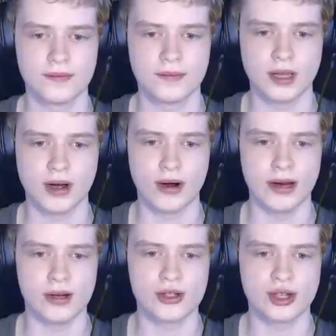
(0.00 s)
Oh, yeah,
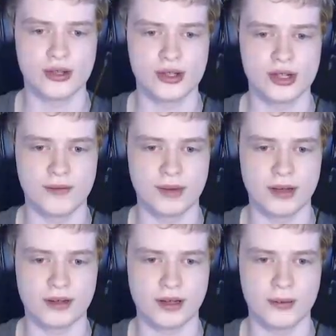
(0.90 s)
there's tons of stuff that,
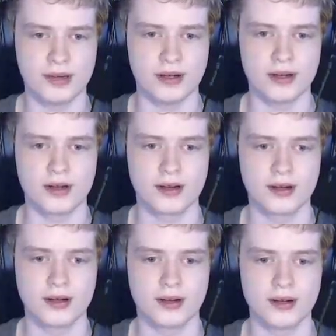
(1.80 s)
up here.
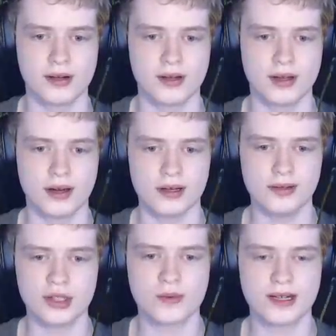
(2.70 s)
Alright, it
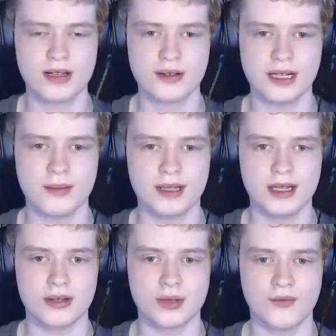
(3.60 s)
looks pretty clean. I mean, you
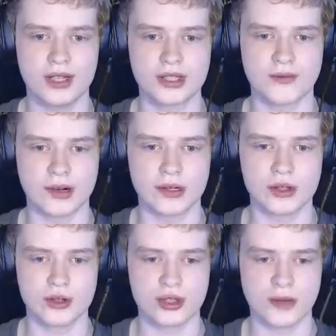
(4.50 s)
have to fix the furniture
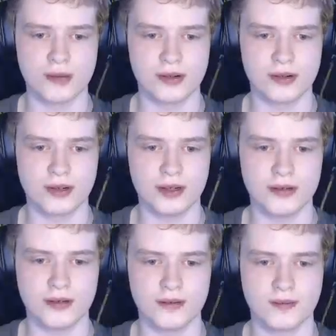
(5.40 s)
and stuff, other than that.
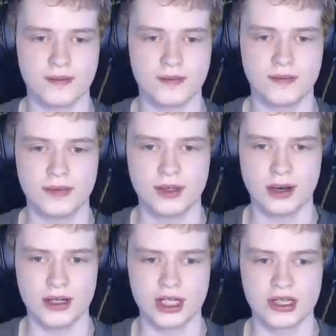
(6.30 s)

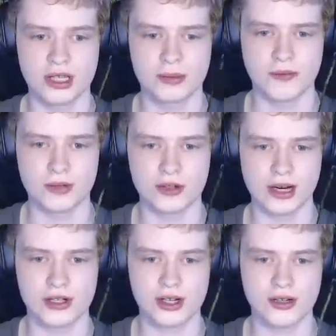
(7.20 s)
Alright, tipped over
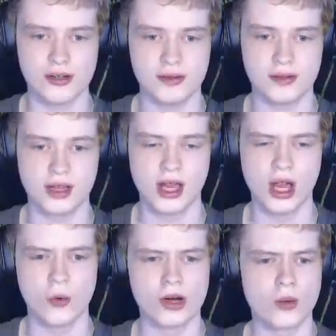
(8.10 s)
trash can.
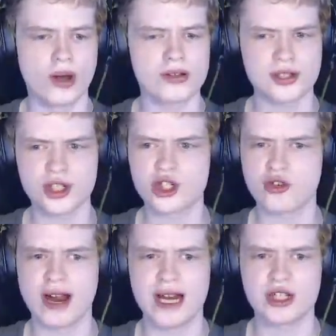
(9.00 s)
Wonder, where's this
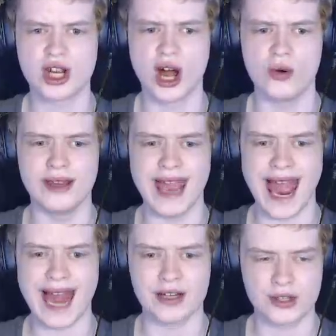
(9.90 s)
trash going,
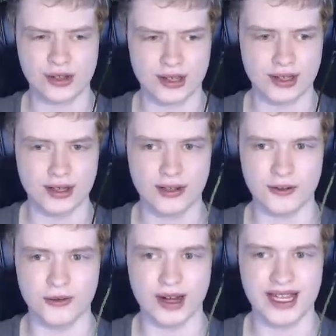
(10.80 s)
actually?
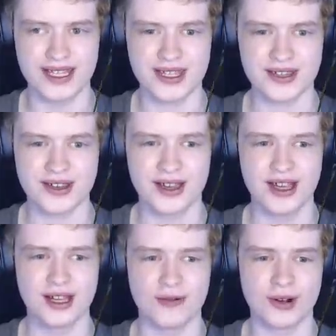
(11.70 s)
What?
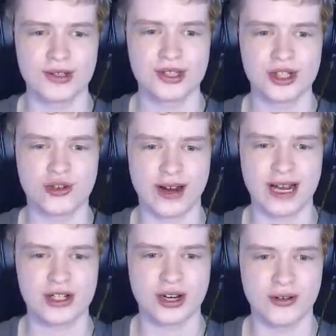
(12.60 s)
Where's the
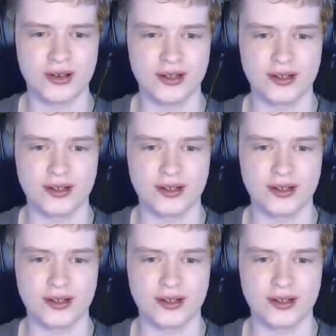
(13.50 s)
trash going?